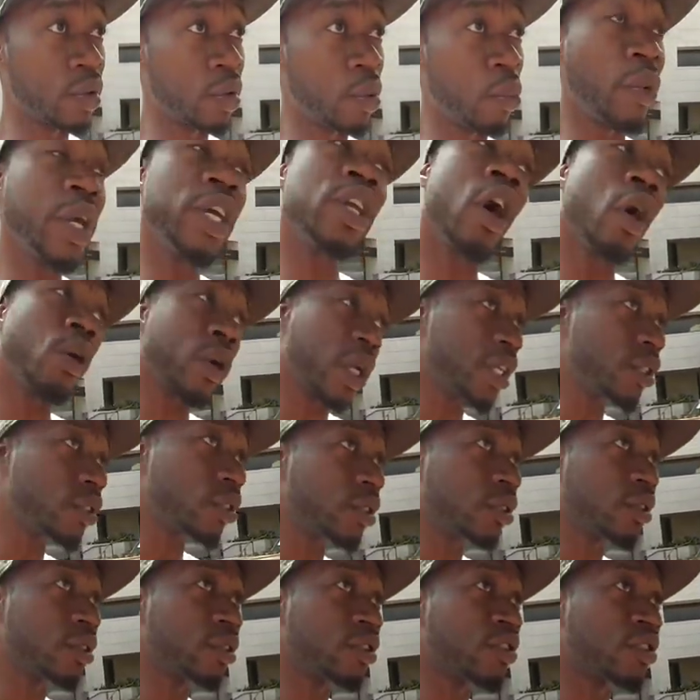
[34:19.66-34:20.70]
We know
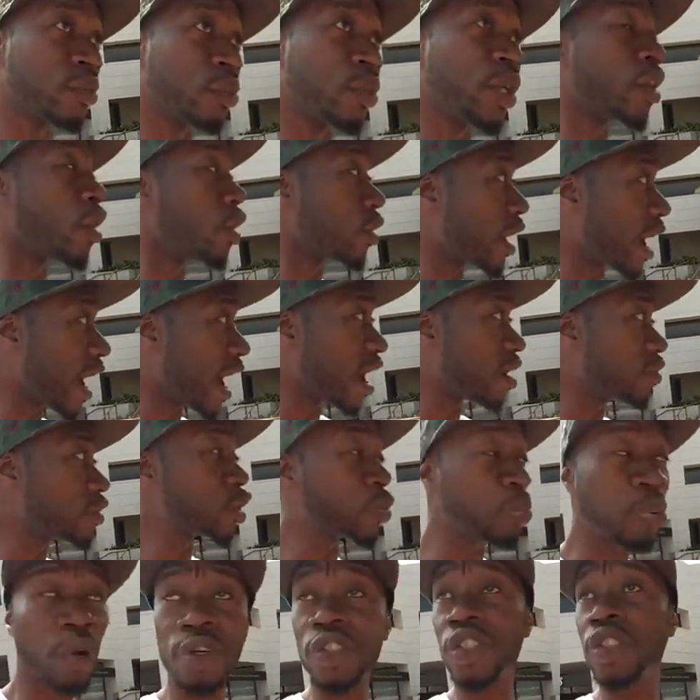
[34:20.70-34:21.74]
this. We know the
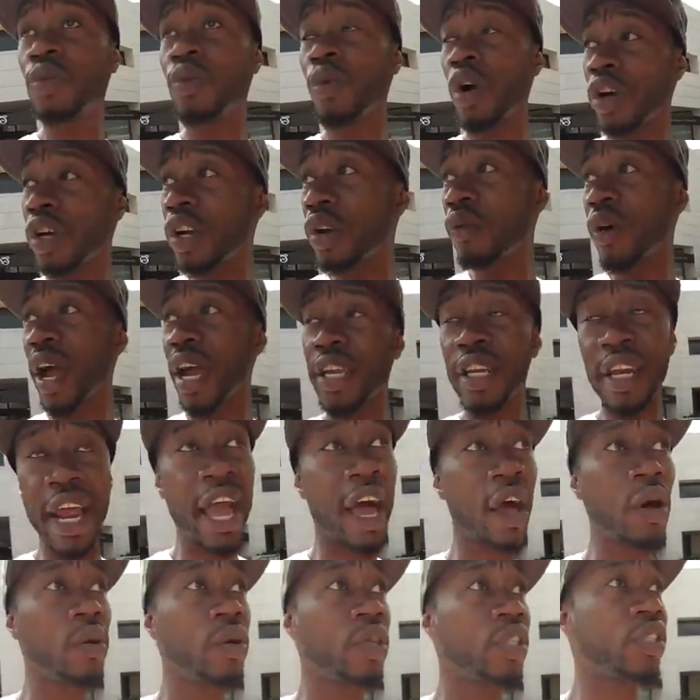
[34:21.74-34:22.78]
average person working right
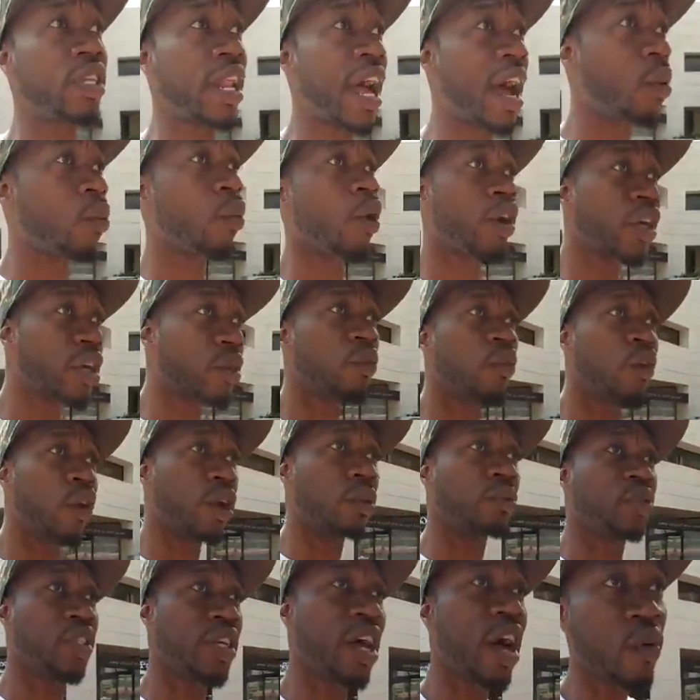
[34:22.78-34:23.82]
now is not working for
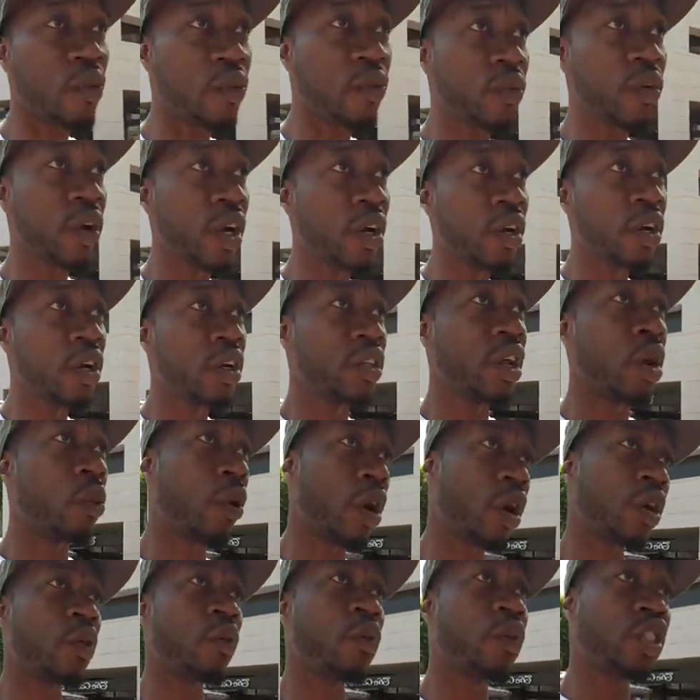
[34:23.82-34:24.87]
themselves. They're
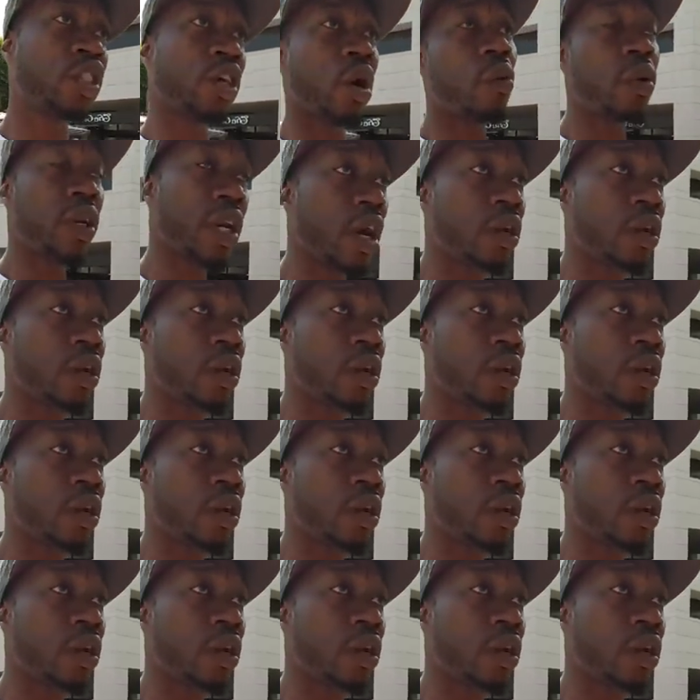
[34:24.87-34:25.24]
working for someone